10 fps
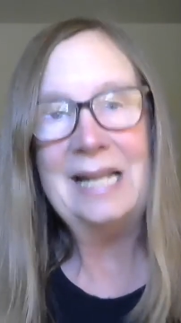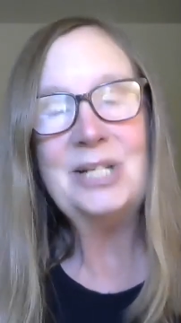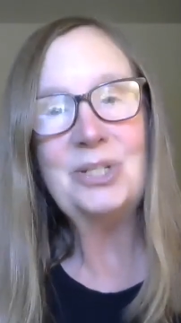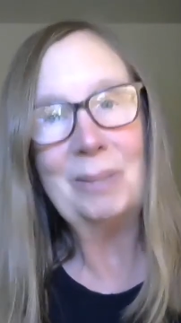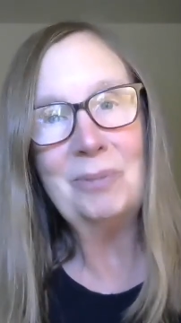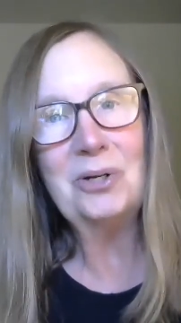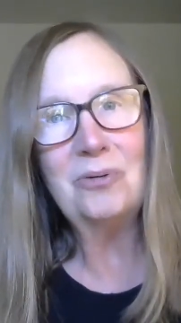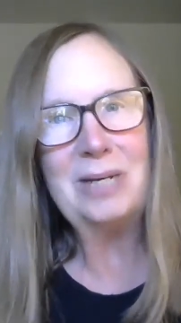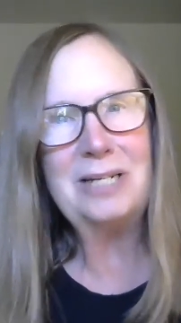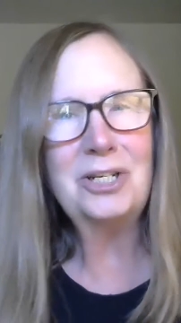So I'm going to
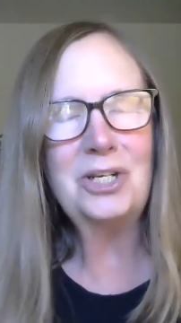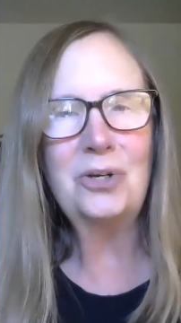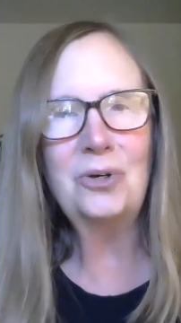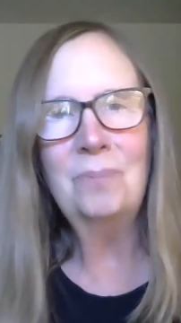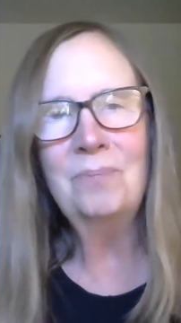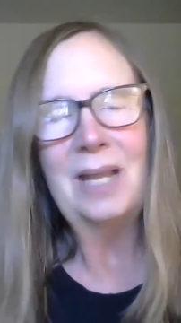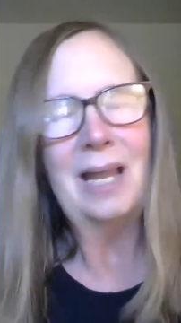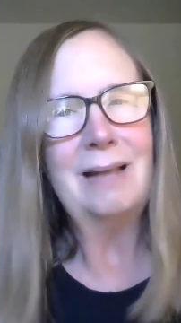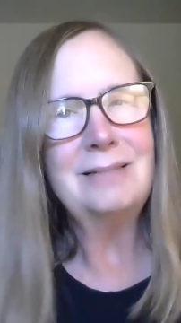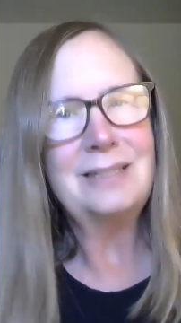read to you
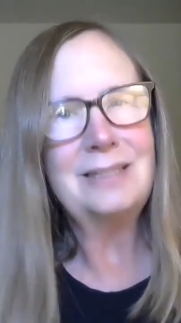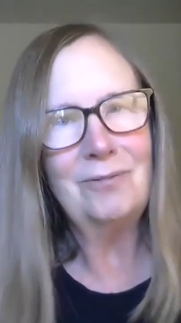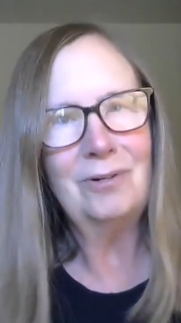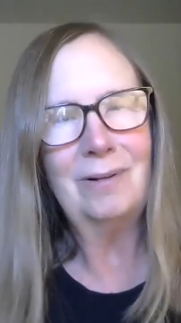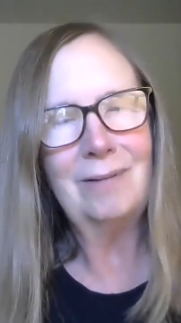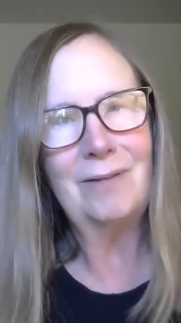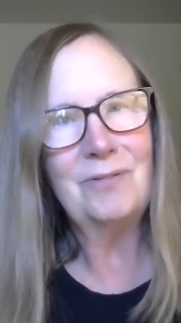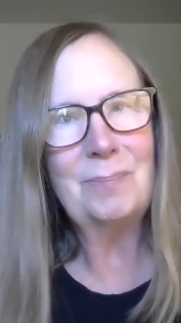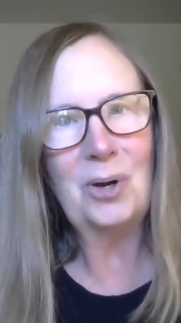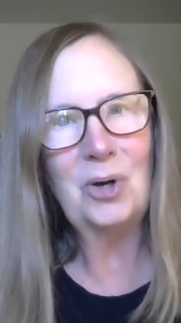several
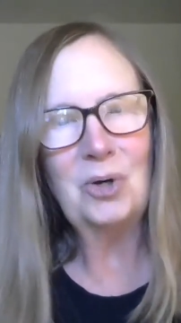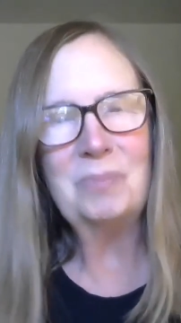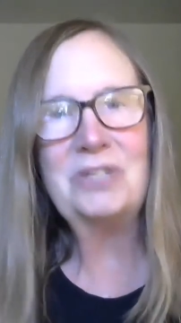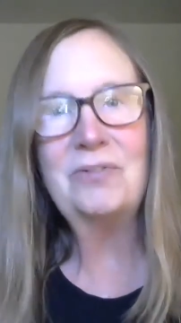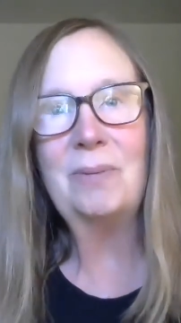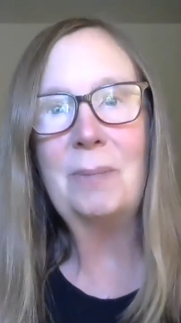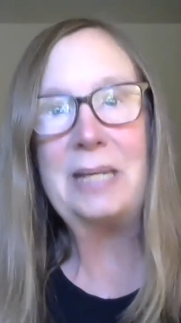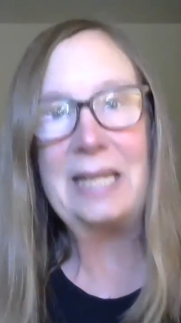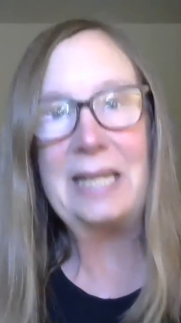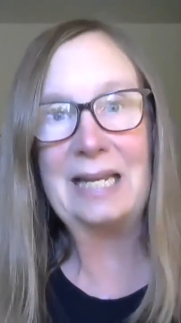of the poems from the
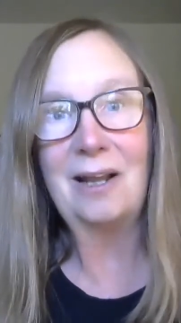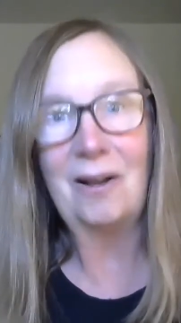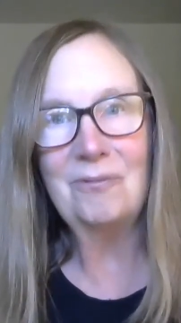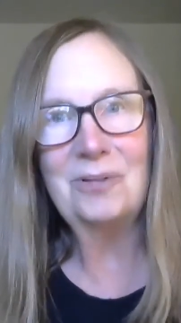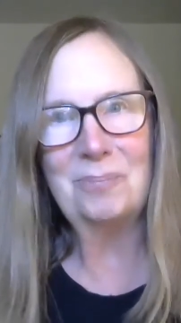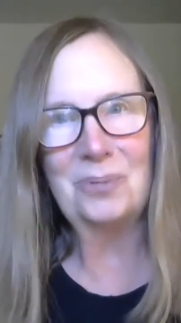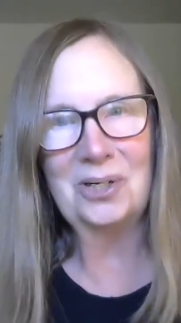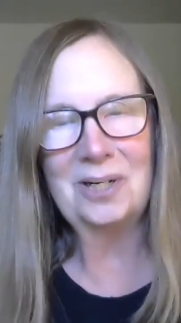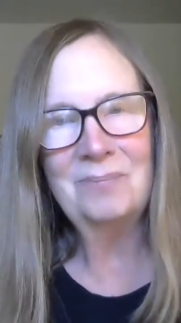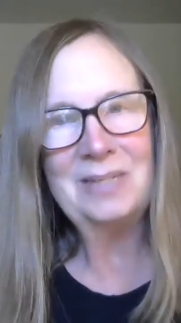beginning of the
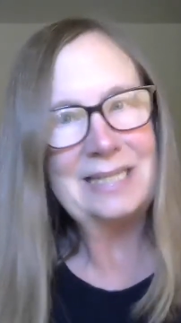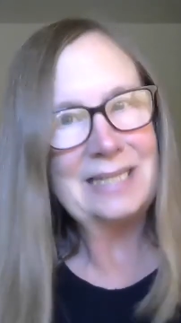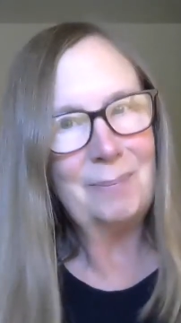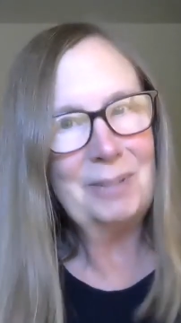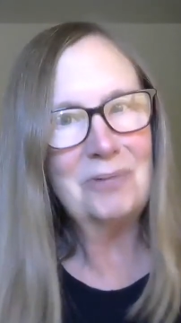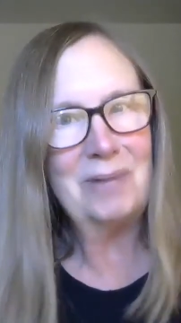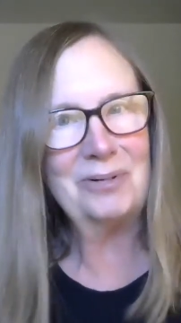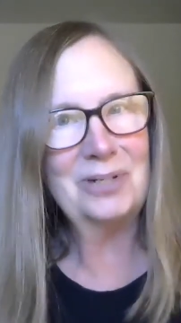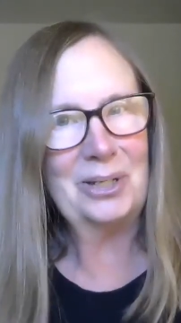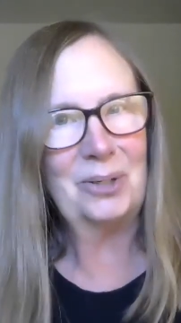book, skipping
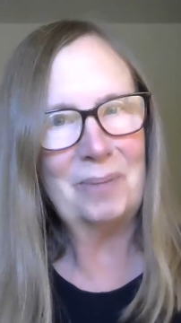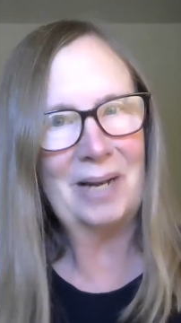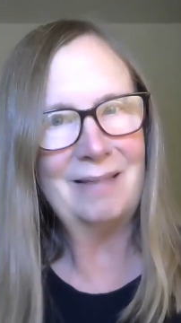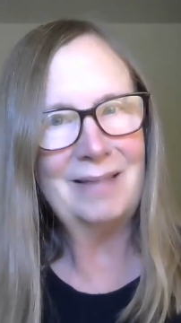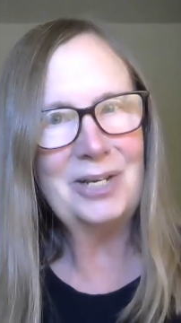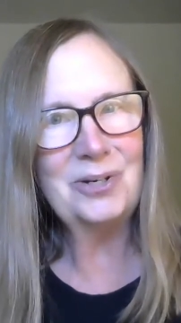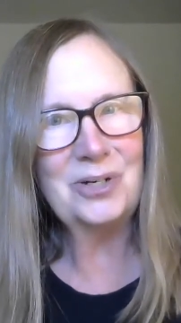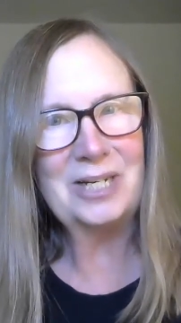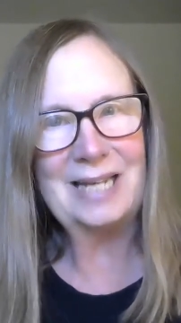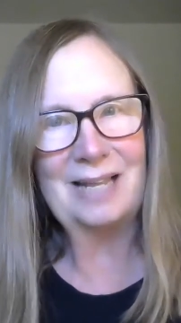around a little, but I think you're
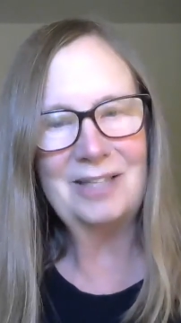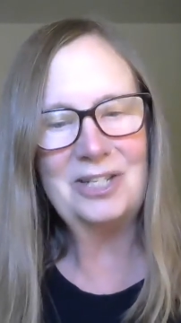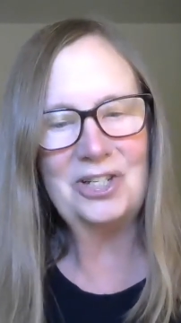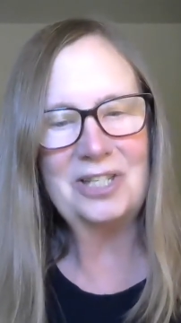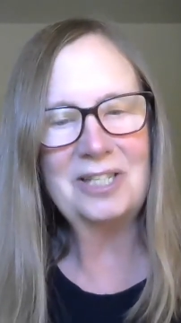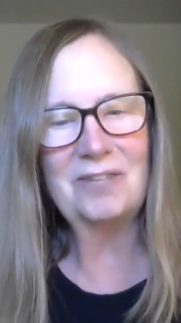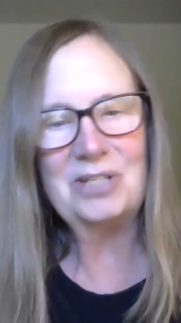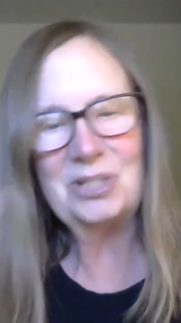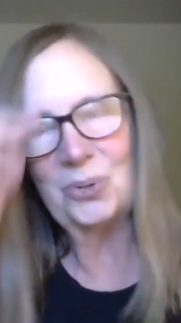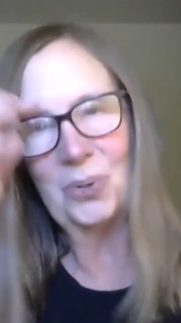going to get the gist of the
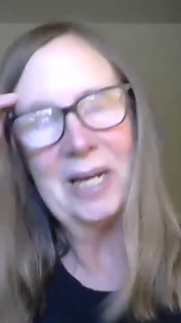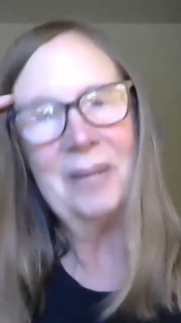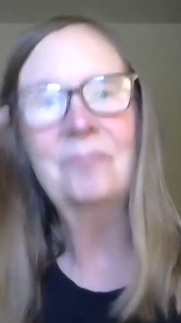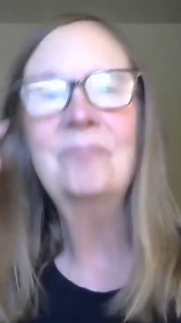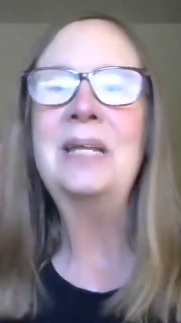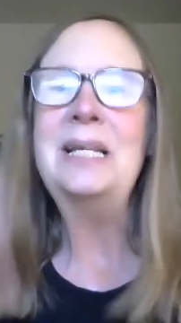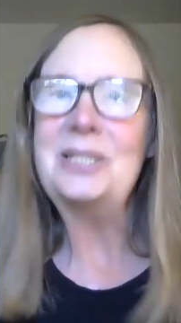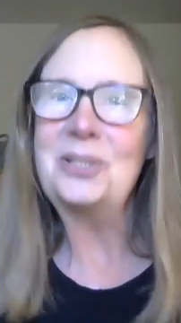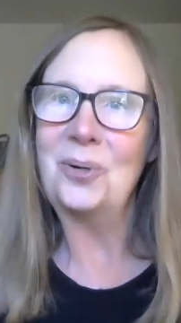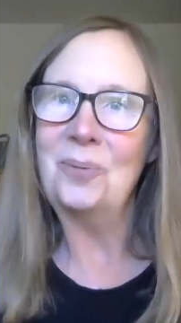story.
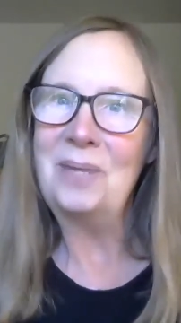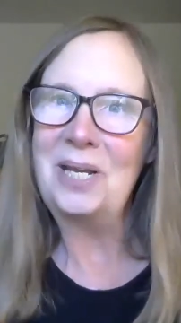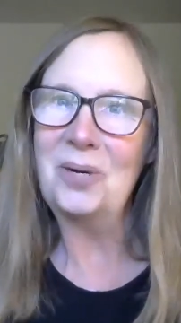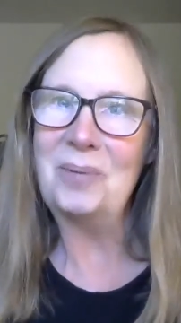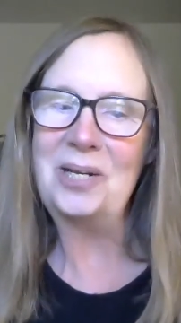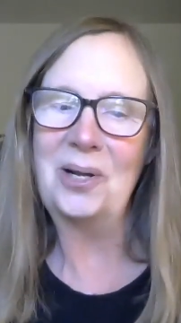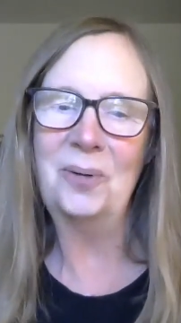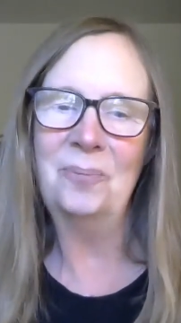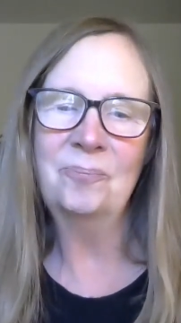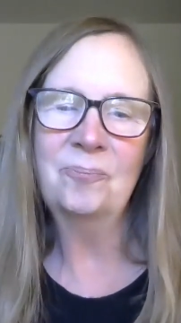So here we
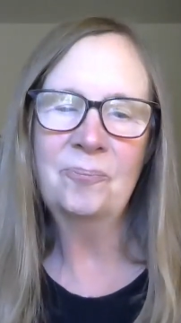go.